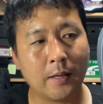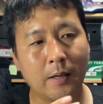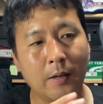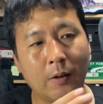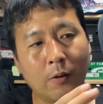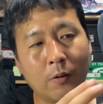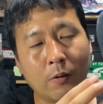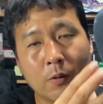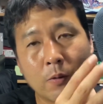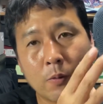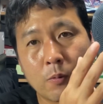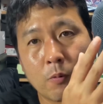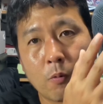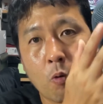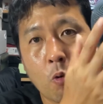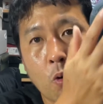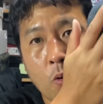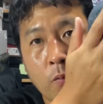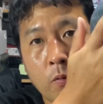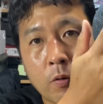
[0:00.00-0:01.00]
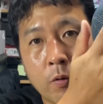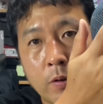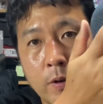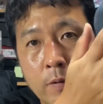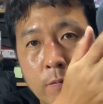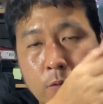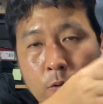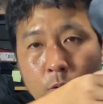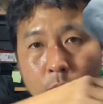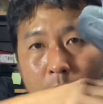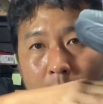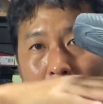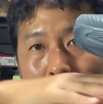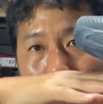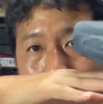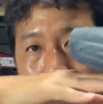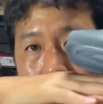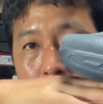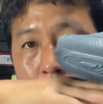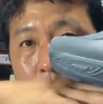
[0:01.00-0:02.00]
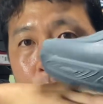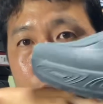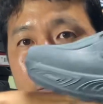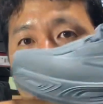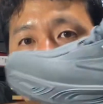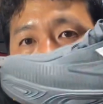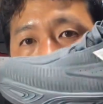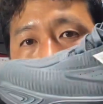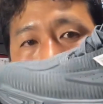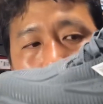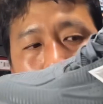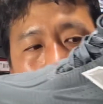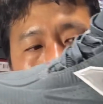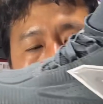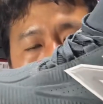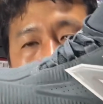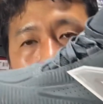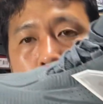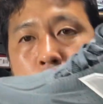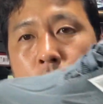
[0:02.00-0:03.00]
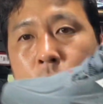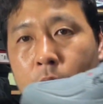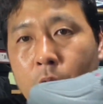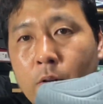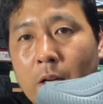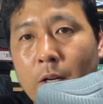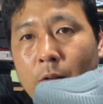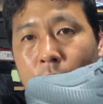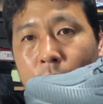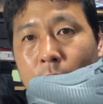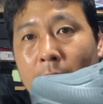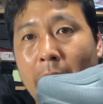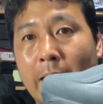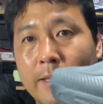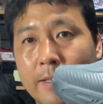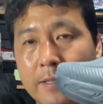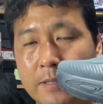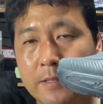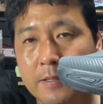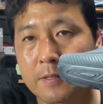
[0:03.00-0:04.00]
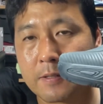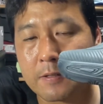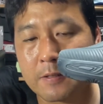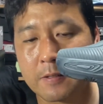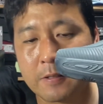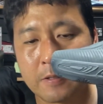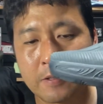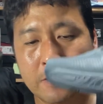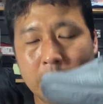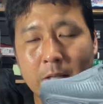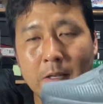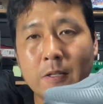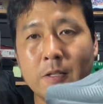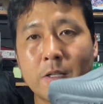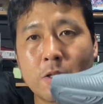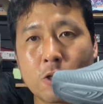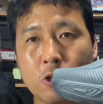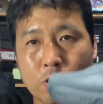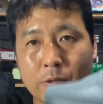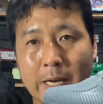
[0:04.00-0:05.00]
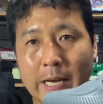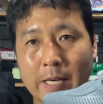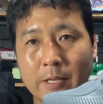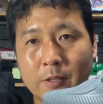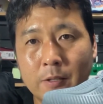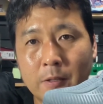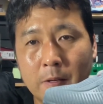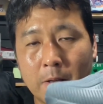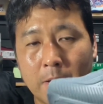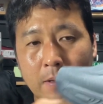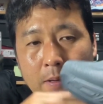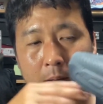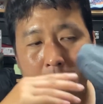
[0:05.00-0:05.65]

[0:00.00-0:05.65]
although overall, if you are landing flat and just moving around flat, there's good traction.